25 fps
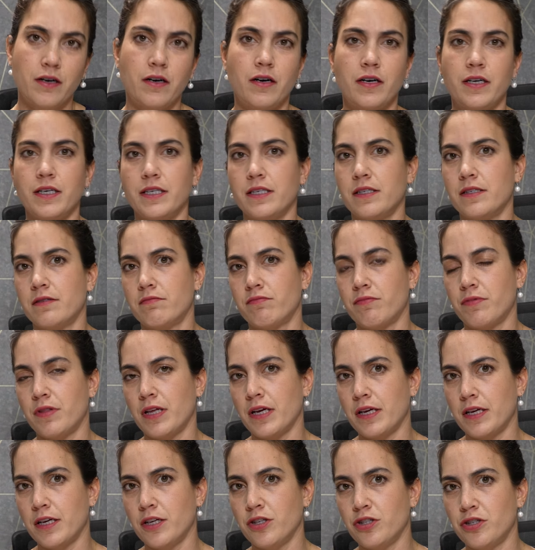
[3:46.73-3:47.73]
is
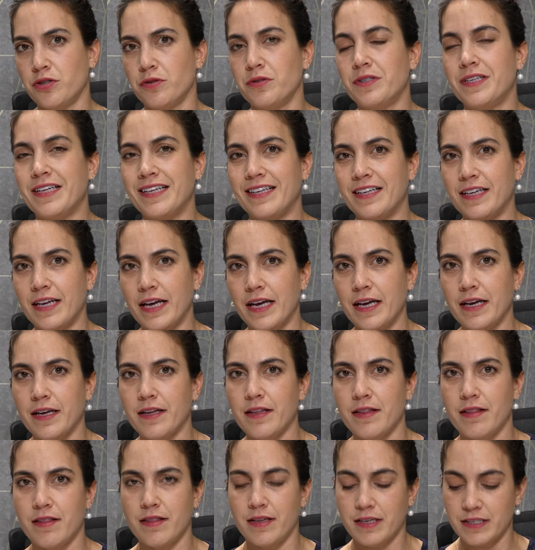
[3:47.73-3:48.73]
thinking to
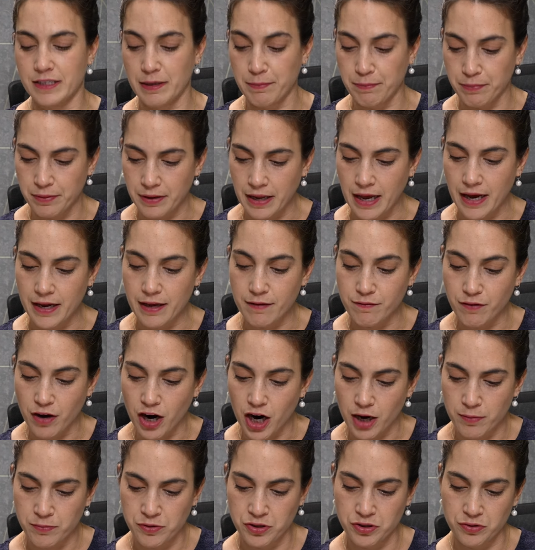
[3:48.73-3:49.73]
delay the supply of
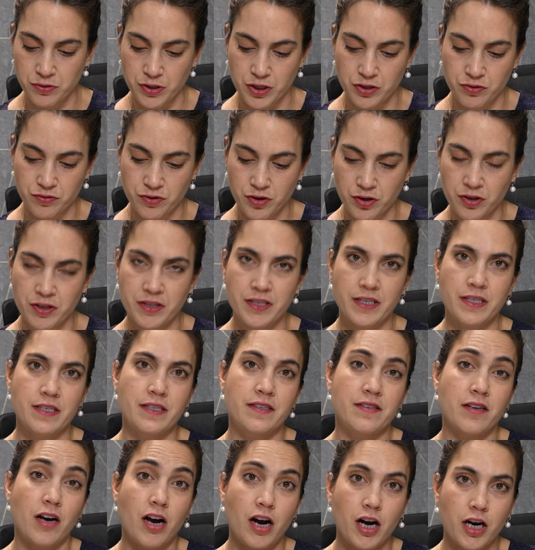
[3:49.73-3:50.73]
arms to Israel, and
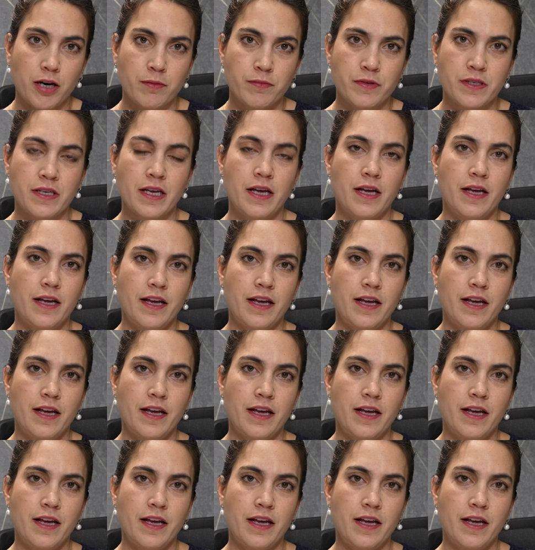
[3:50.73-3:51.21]
these arms